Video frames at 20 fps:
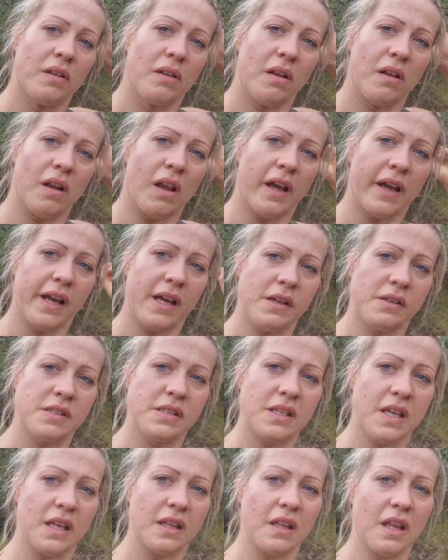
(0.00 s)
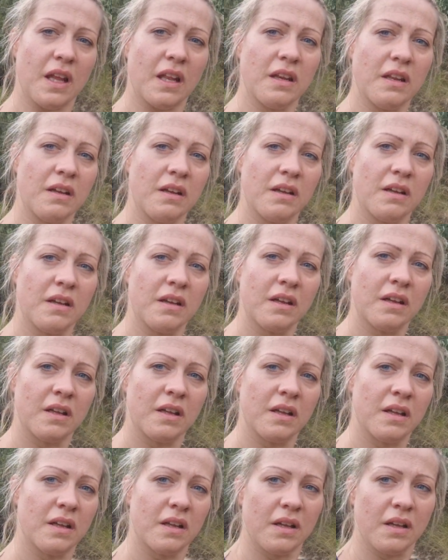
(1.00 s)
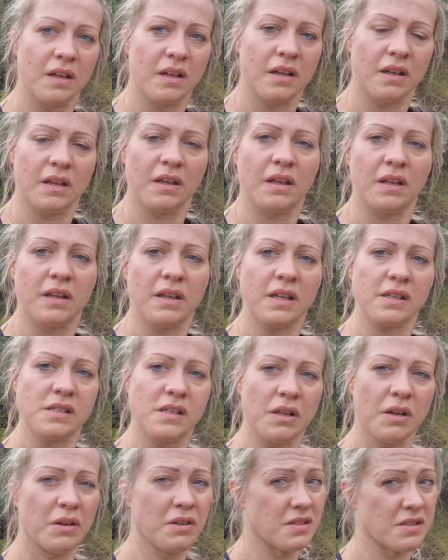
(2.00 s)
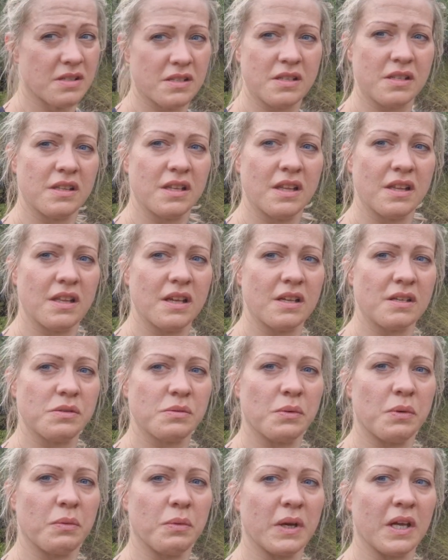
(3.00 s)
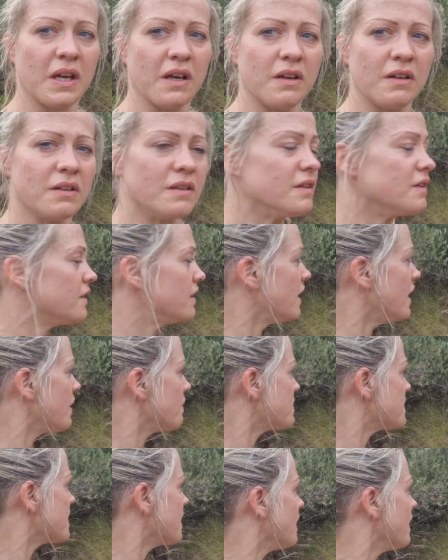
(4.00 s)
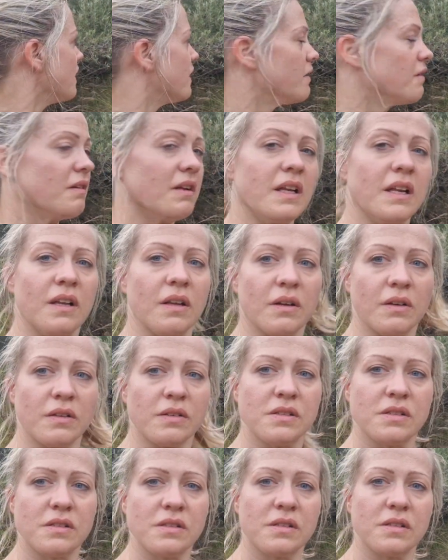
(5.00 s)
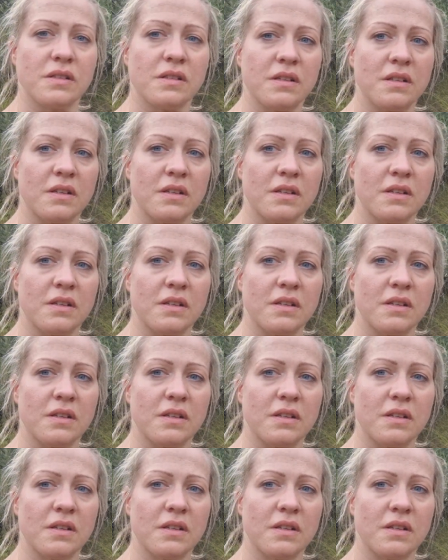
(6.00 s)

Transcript: Not like our skin then. There's lost and then there's what we are. Absolutely lost.